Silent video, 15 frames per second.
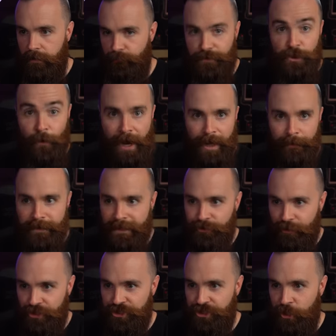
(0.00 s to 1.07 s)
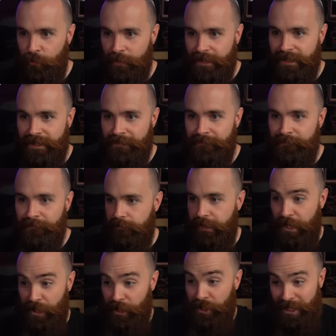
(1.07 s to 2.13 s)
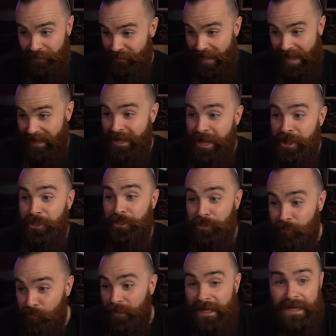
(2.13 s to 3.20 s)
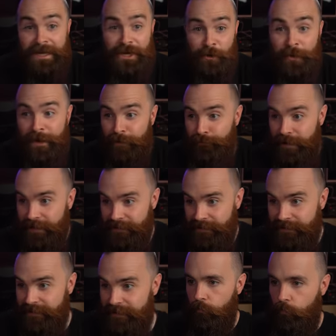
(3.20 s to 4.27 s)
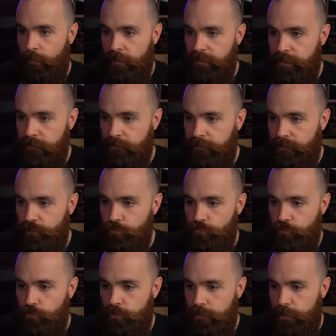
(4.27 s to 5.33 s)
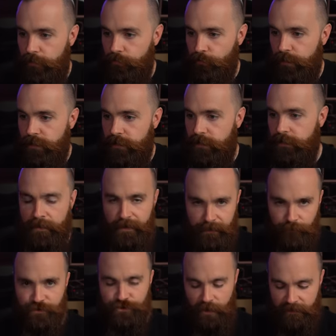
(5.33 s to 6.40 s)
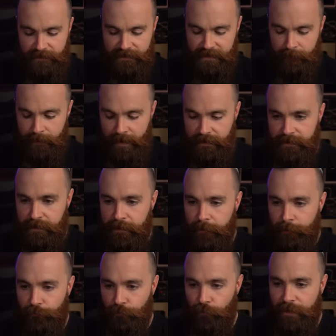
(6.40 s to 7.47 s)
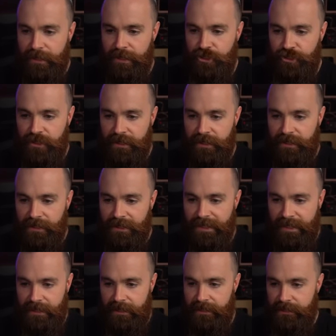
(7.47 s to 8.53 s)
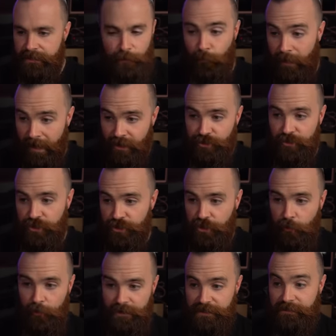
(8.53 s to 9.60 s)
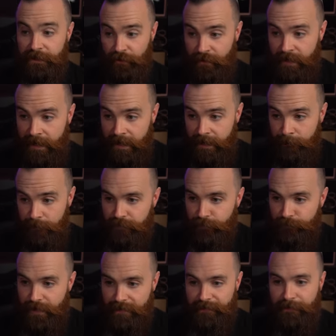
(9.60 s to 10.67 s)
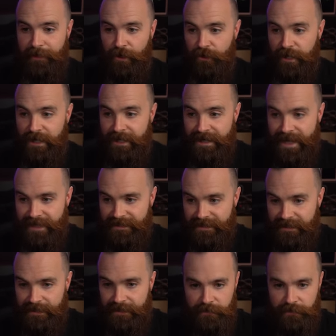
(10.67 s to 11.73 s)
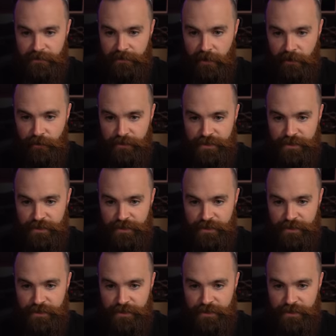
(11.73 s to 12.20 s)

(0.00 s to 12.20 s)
If we do I P address show again, look at that. Three new interfaces. One, two, three. And then if we try this command, bridge link, it will actually show us their name and the fact that they are connected to Docker